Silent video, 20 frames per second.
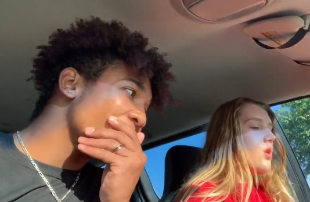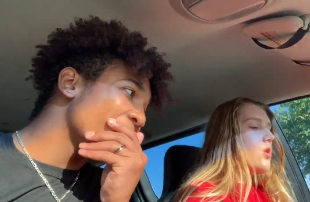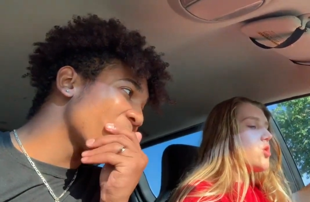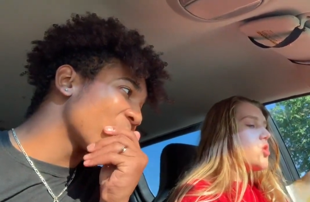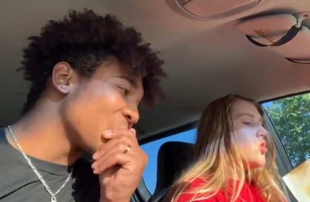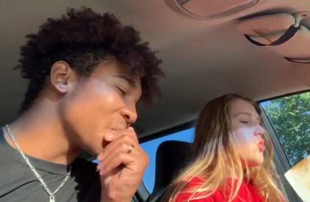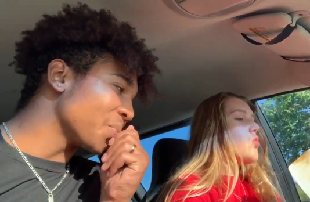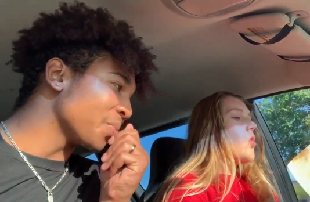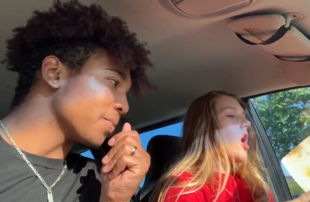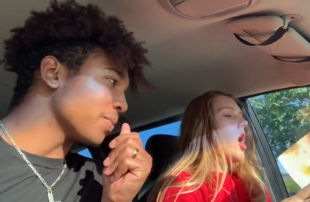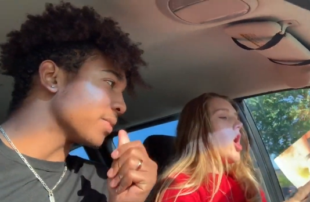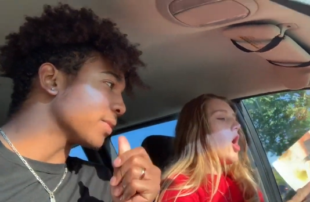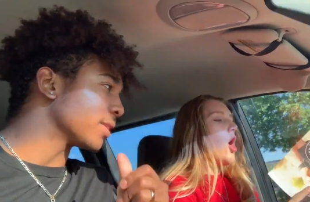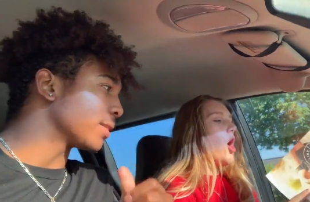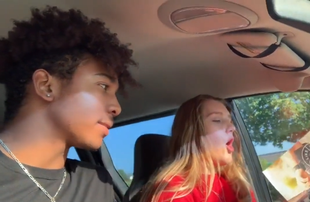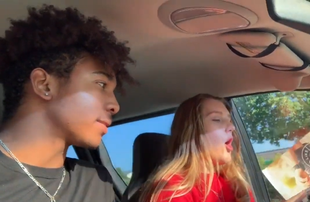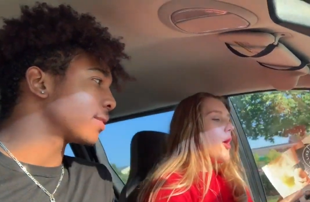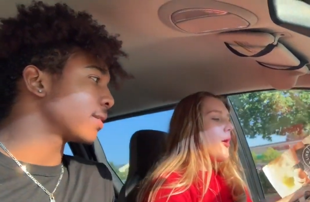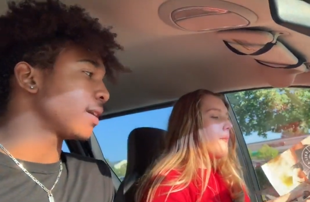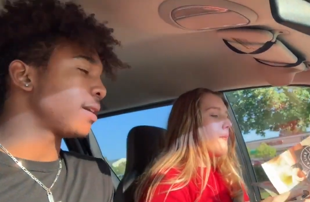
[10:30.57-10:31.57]
Speaker 1: You want
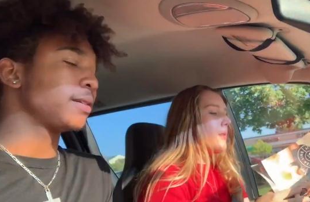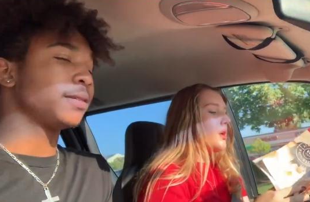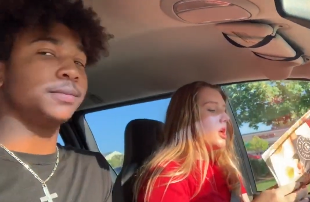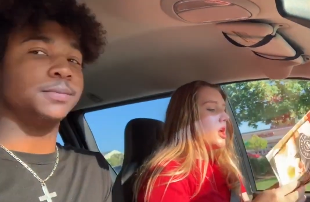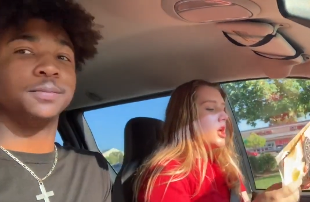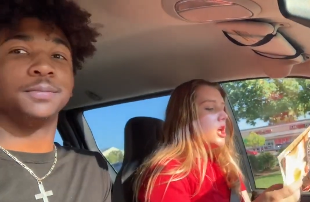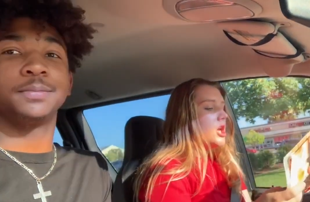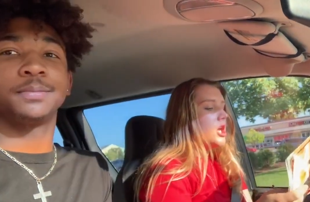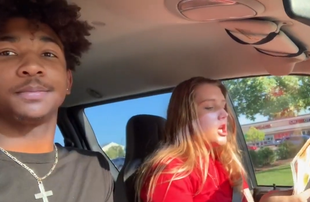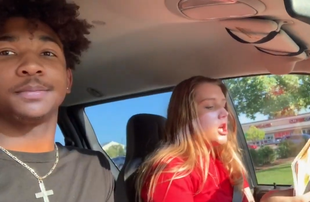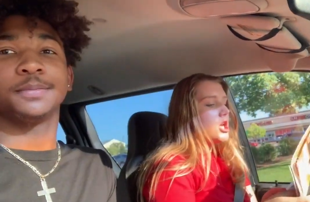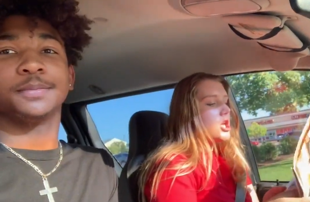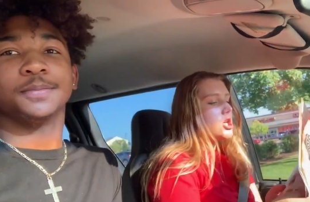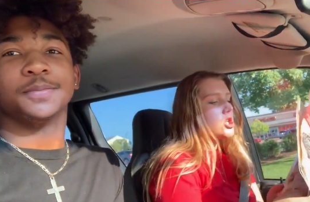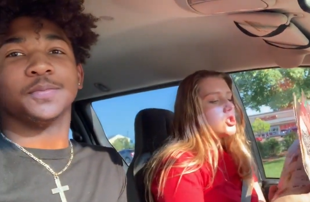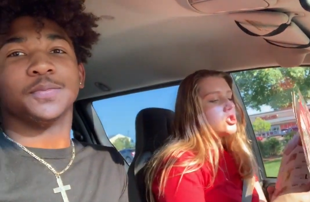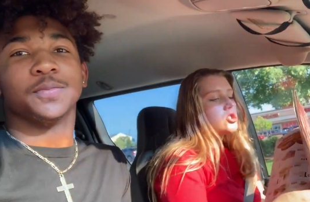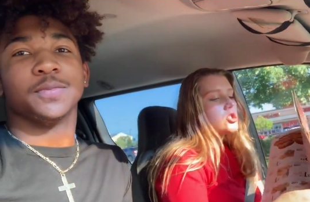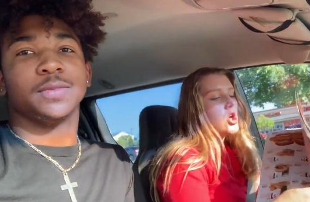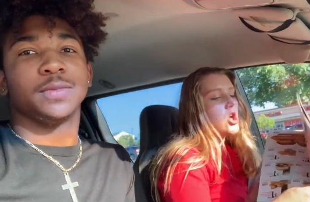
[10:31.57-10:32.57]
Arby's.
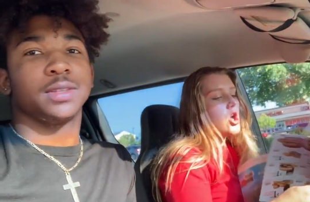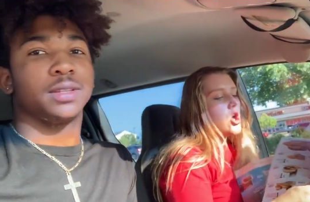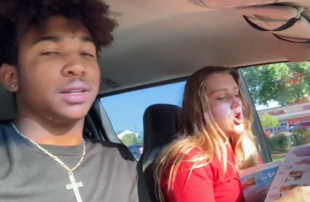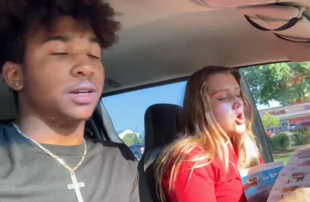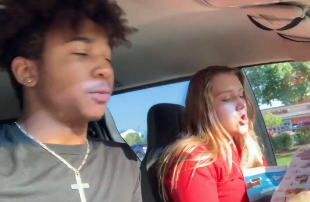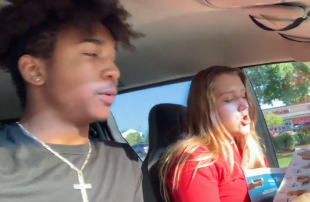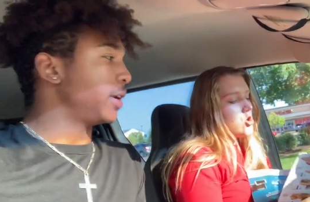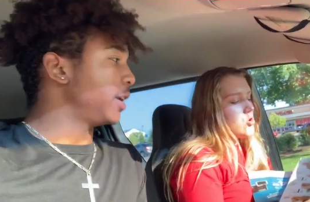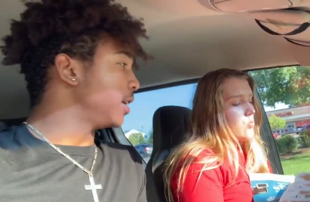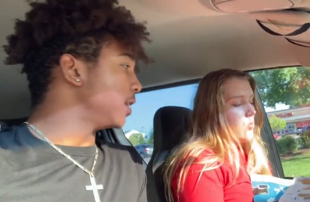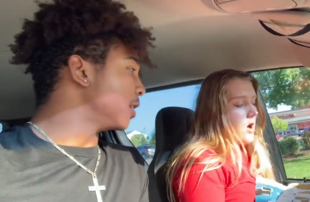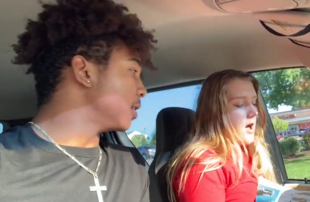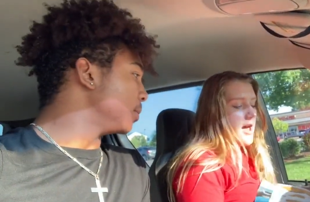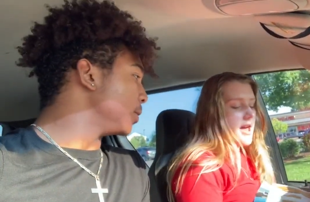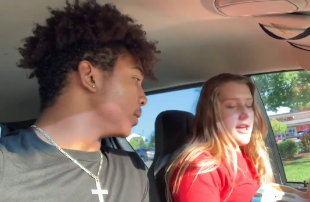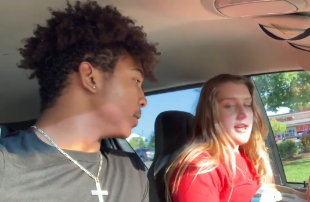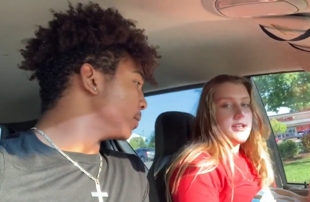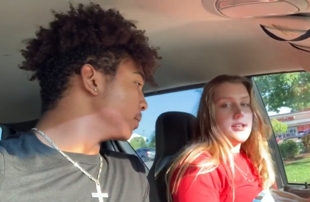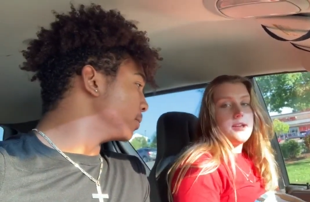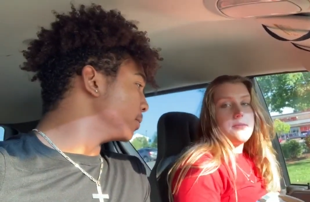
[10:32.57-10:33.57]
You want
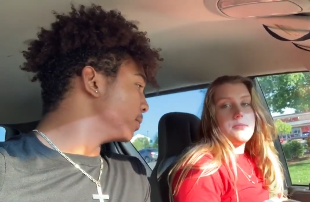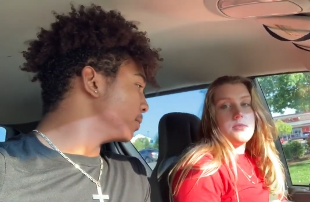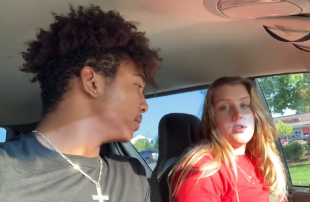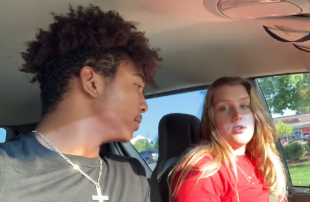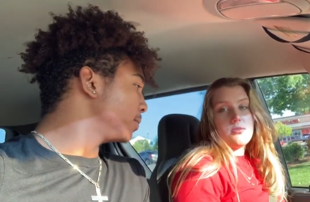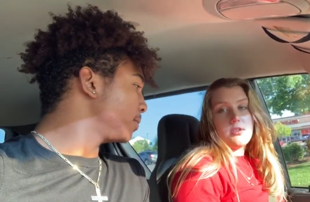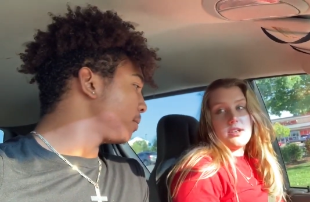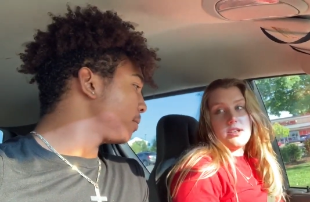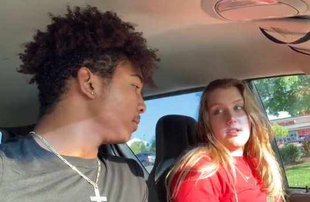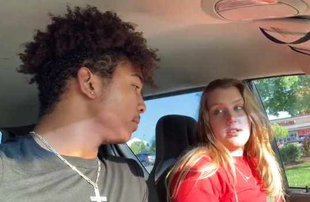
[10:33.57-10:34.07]
A&W. You want